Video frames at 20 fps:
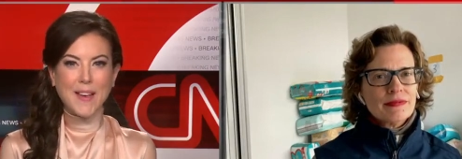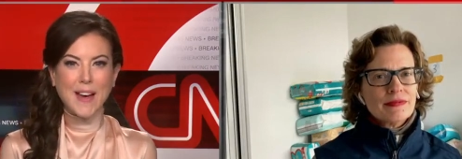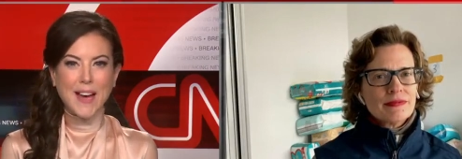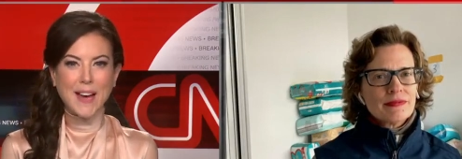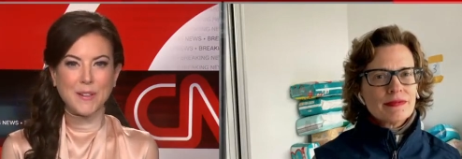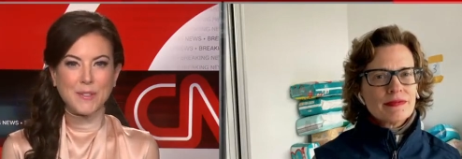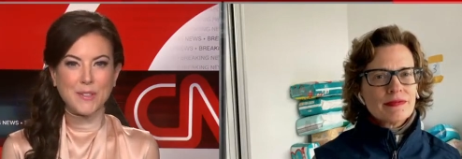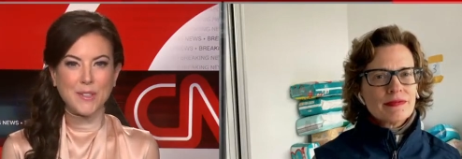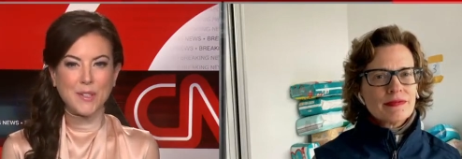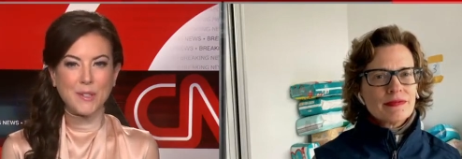Speaker 1: that
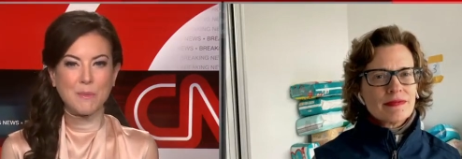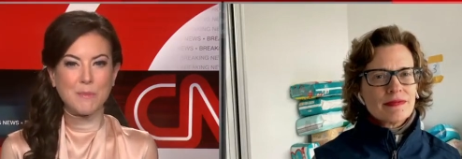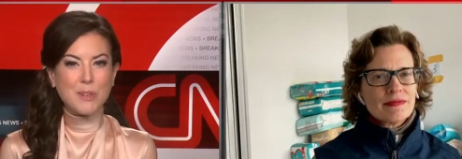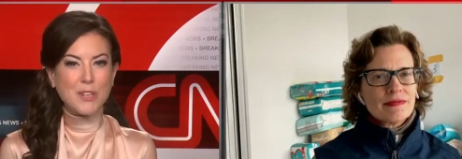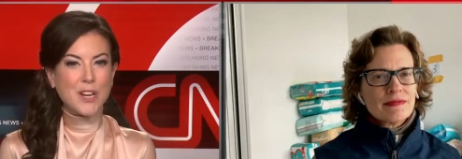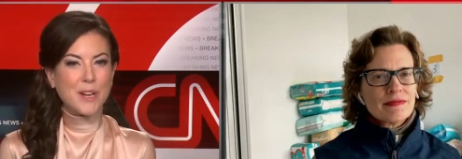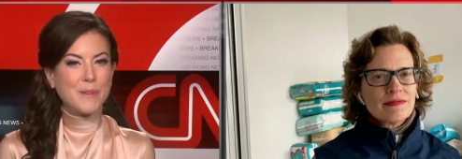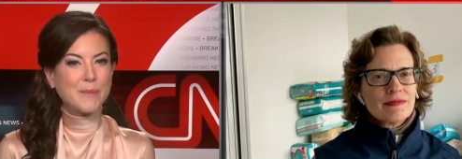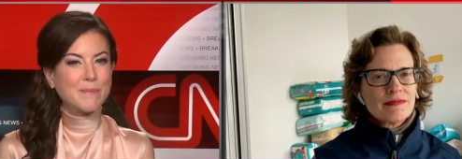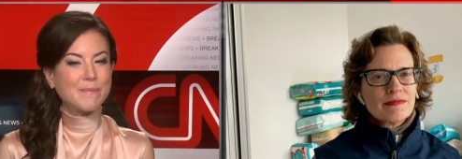out too.
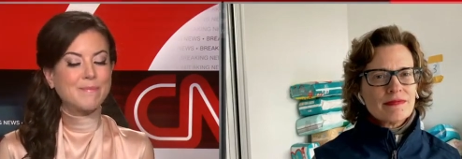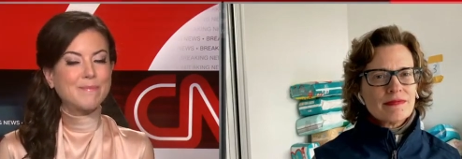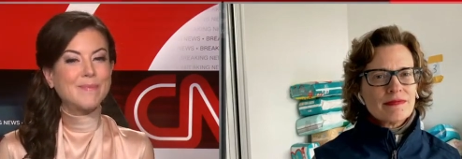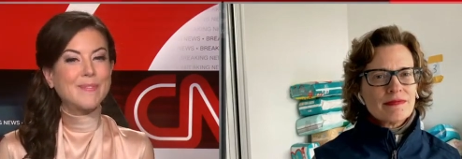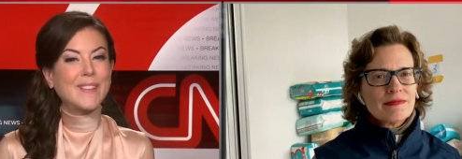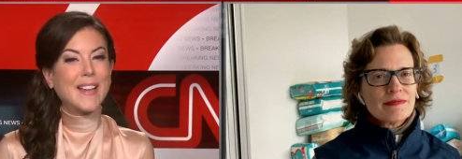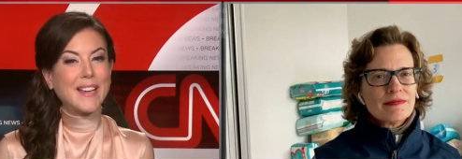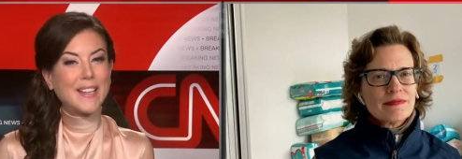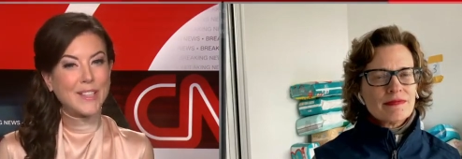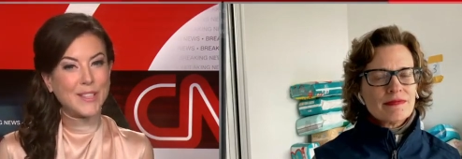Michelle,
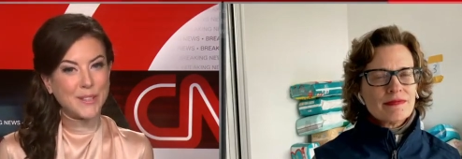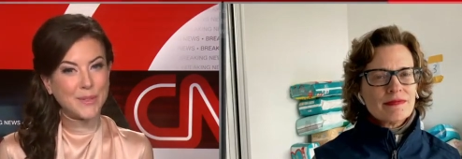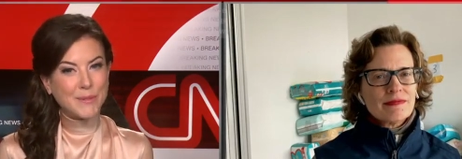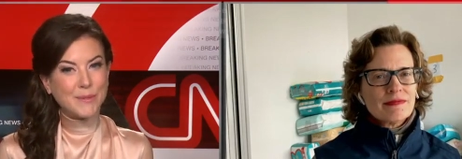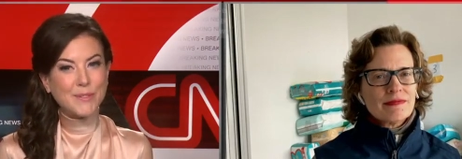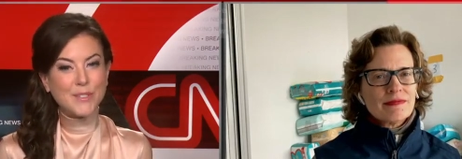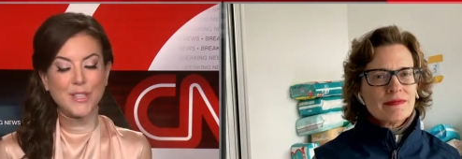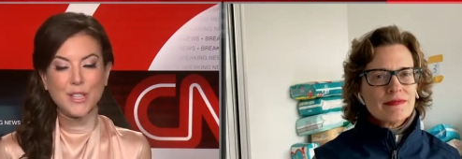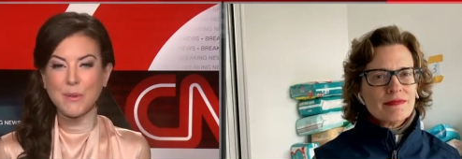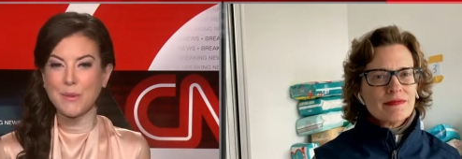thank you
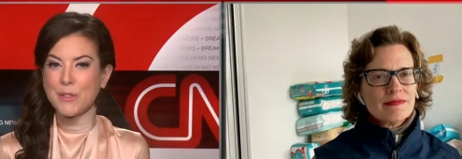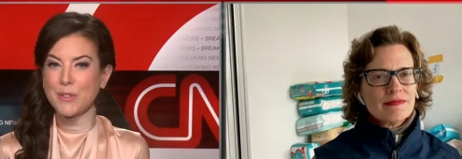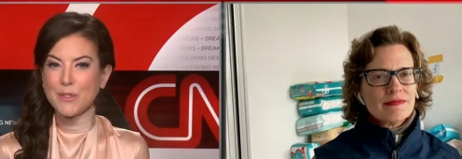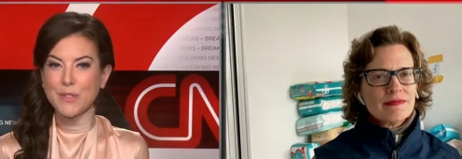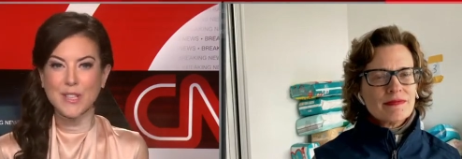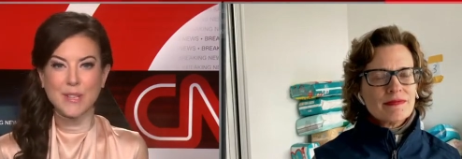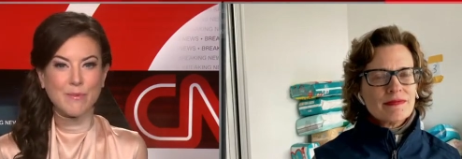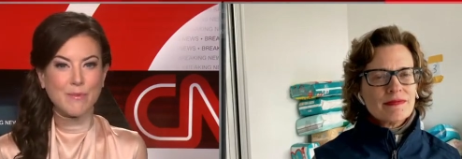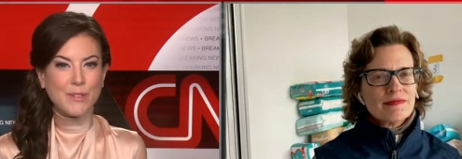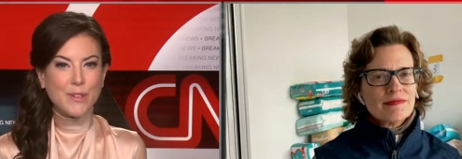to you and your
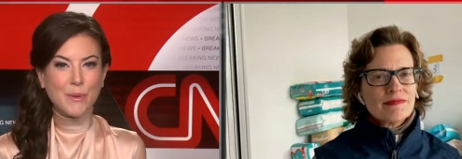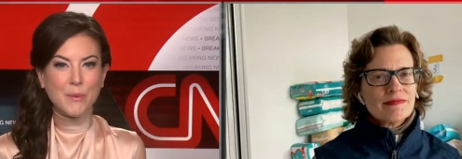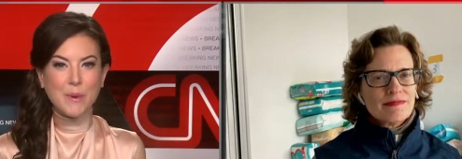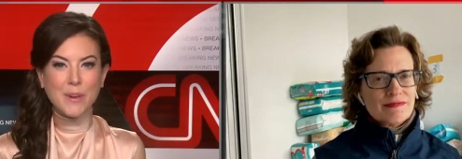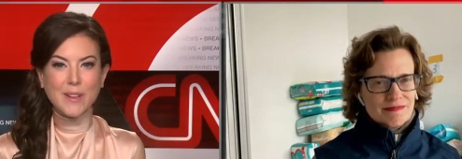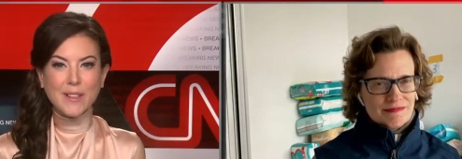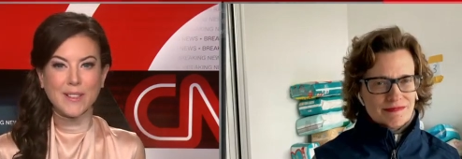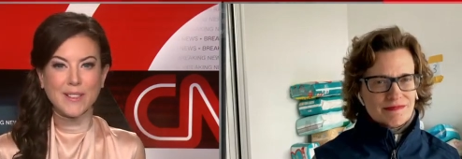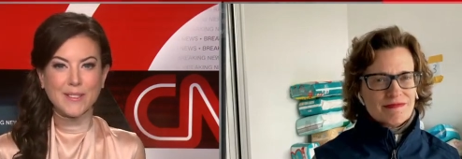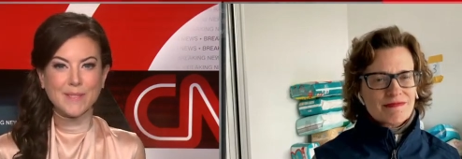team for your
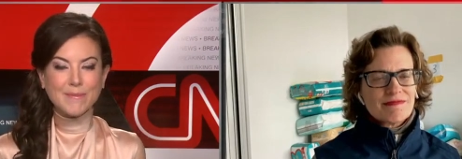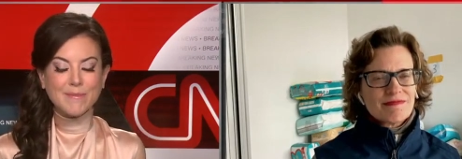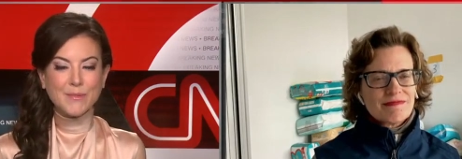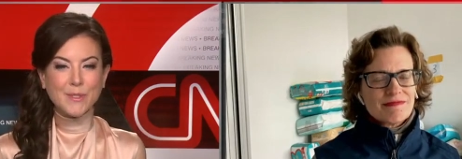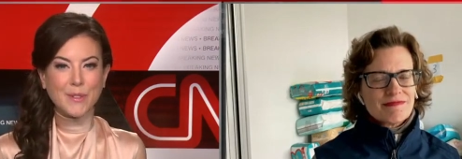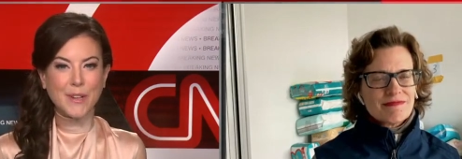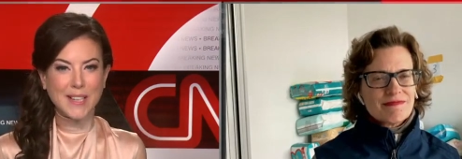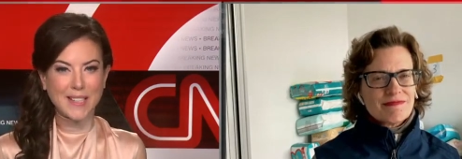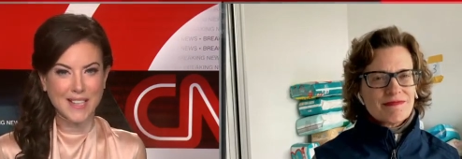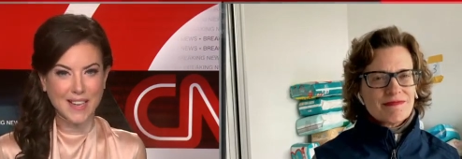work.
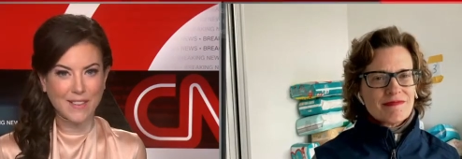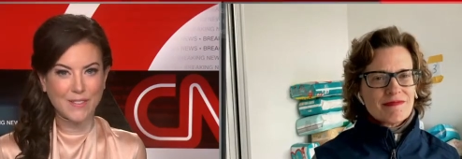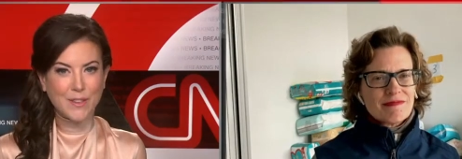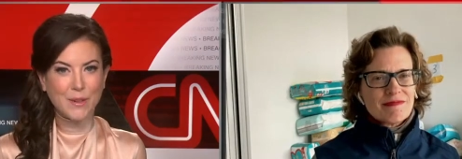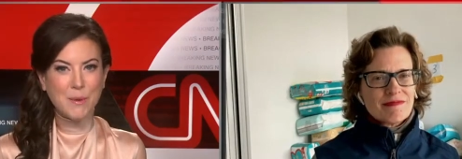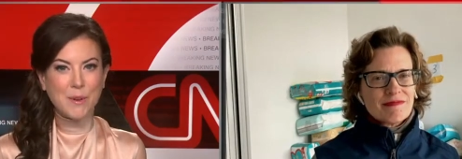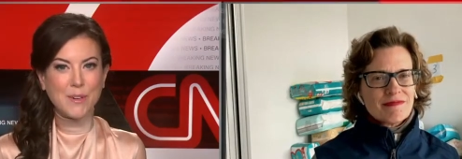Great to have you